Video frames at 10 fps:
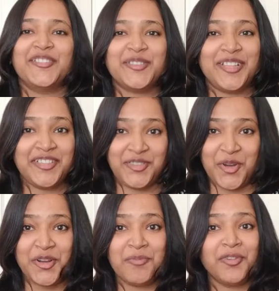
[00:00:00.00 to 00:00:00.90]
So let's
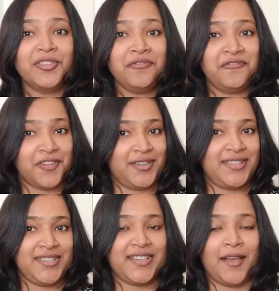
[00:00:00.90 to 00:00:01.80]
talk about the
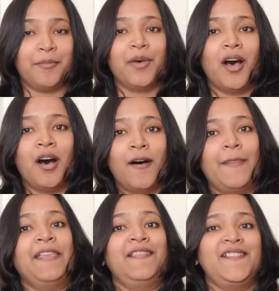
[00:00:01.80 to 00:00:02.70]
first step
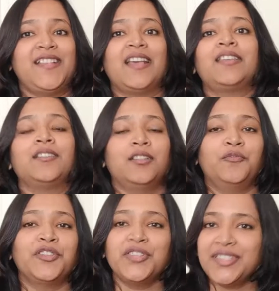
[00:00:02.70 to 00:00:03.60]
in the cycle,
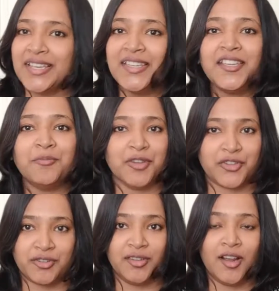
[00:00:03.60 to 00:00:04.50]
which is getting
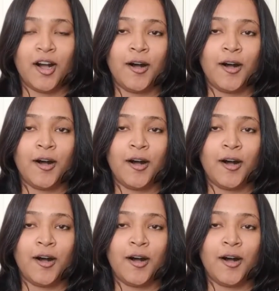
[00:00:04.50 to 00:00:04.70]
admission.